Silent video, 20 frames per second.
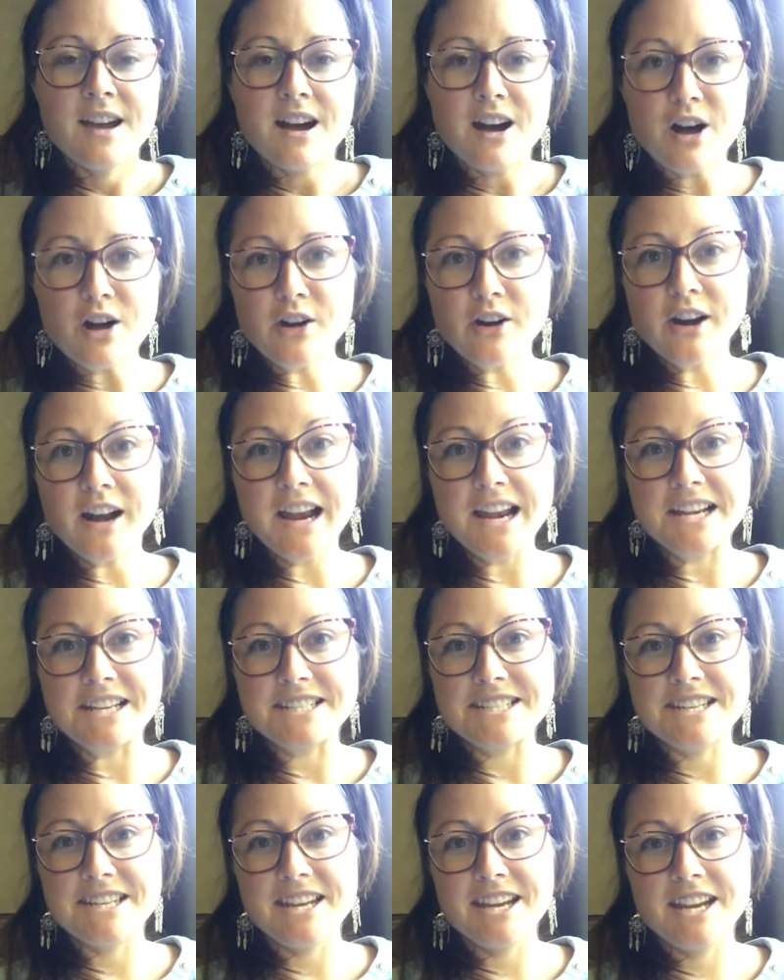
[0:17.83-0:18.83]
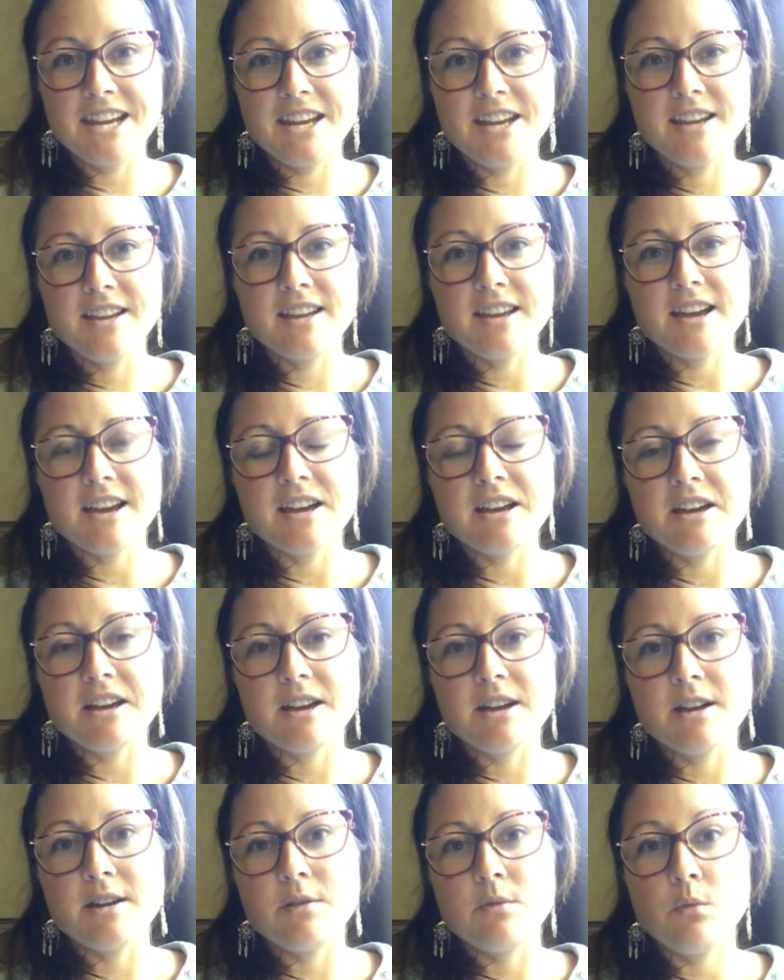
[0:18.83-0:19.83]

All right, today uh,